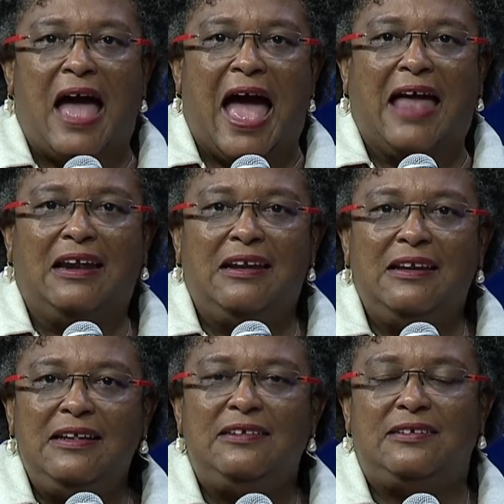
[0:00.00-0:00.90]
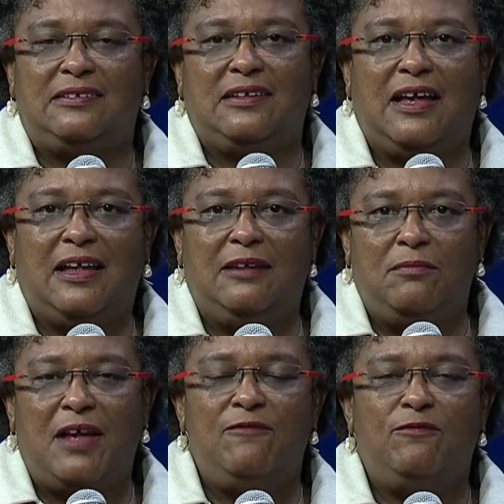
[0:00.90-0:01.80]
at least,
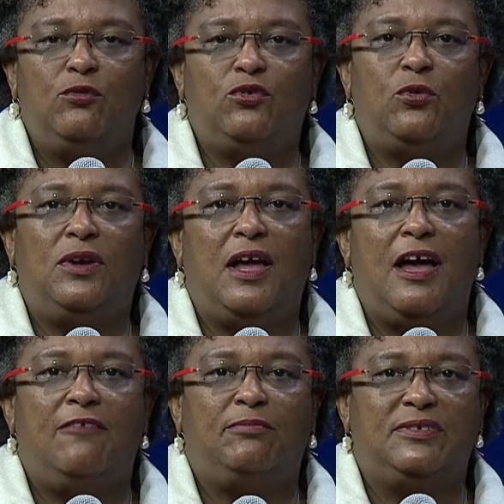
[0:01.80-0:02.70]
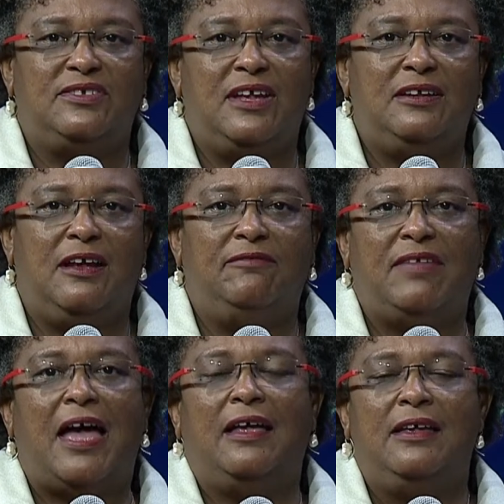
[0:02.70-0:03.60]
in my view, 2.5% of
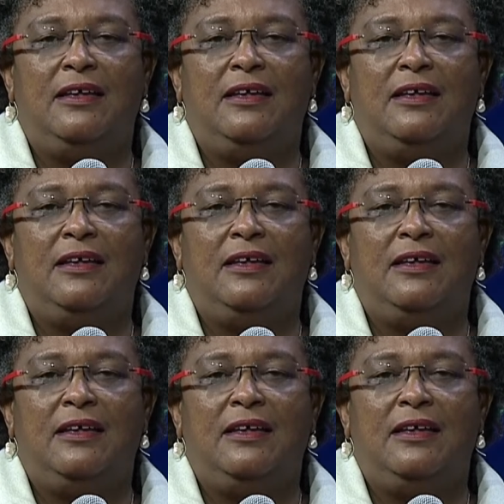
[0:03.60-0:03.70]
that